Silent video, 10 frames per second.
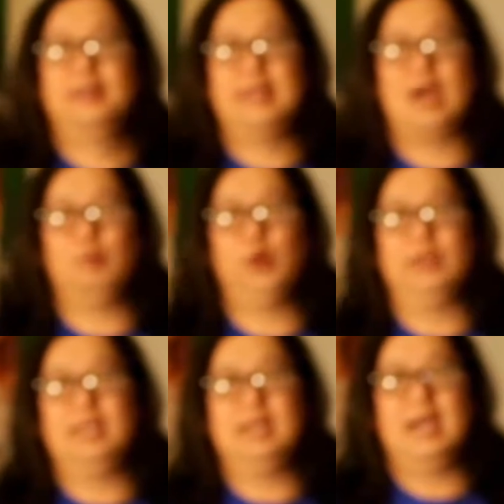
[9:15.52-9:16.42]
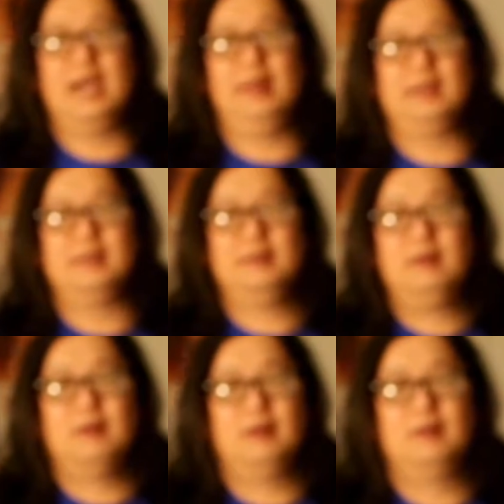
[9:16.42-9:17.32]
output lead out of the
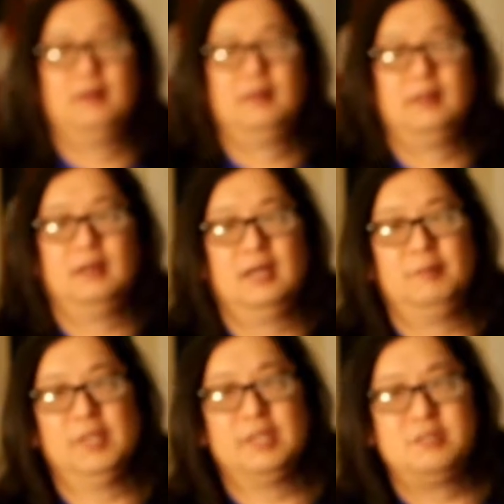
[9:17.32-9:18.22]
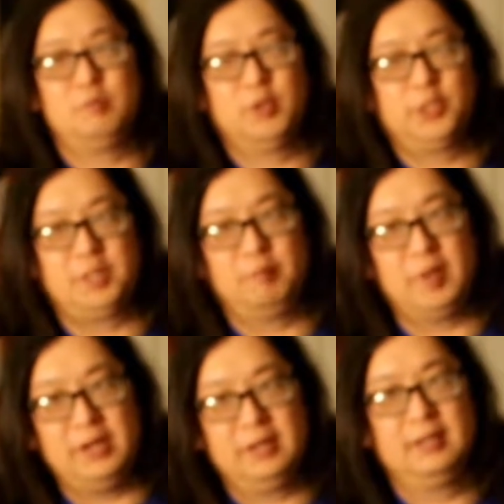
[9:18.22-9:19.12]
guitar unless you push the
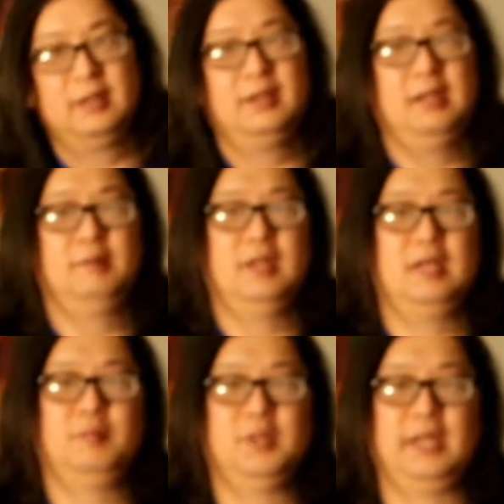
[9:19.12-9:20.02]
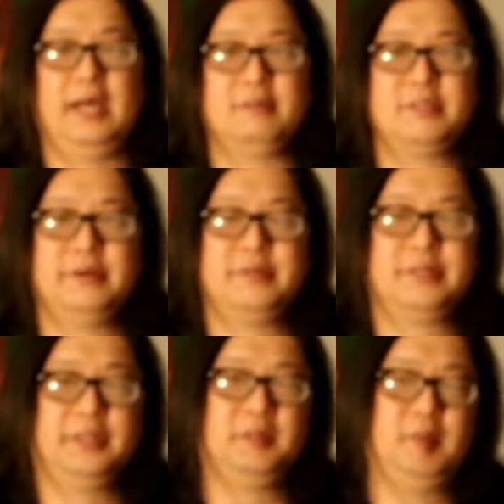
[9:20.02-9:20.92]
button and pull it out. So it's
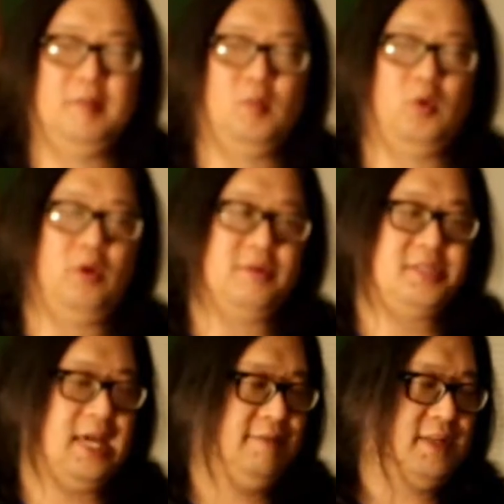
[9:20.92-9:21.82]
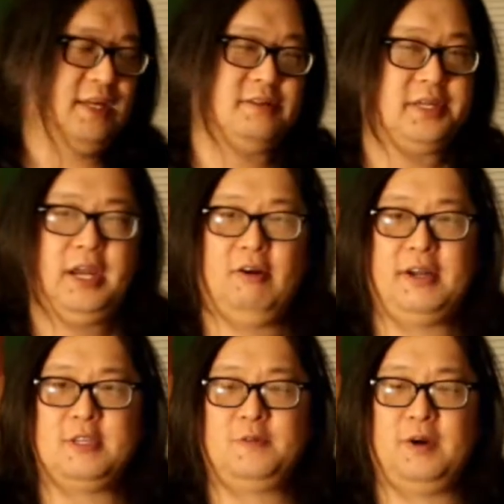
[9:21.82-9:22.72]
a little bit more safety and
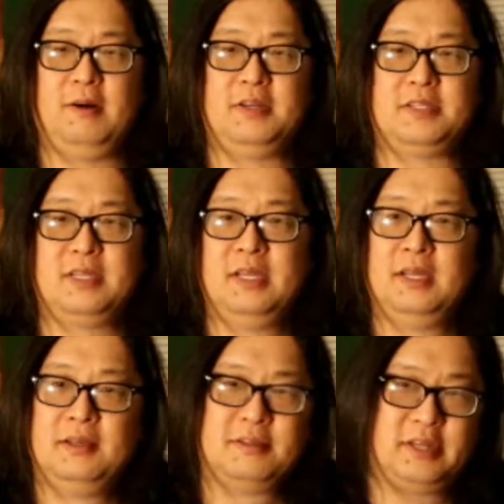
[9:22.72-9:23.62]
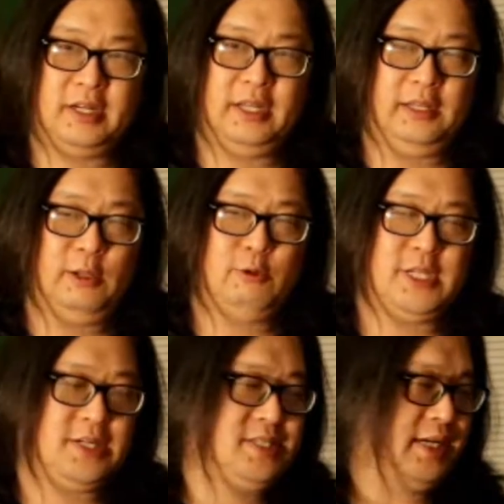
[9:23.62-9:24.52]
security as far as suddenly
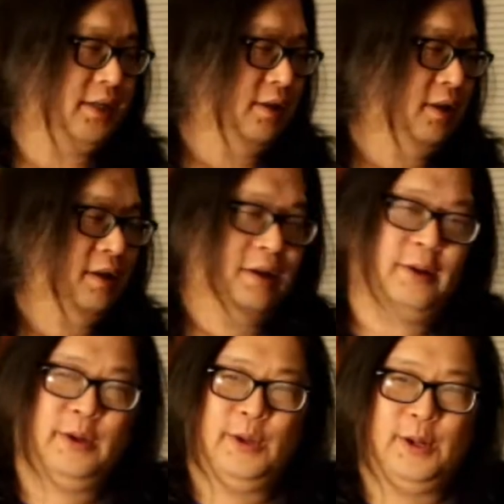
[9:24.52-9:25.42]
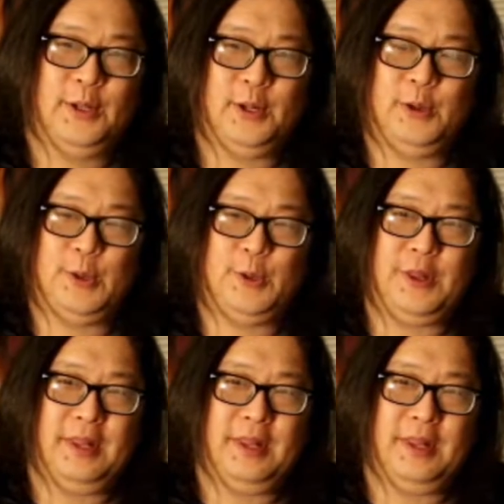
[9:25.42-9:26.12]
losing signal. Although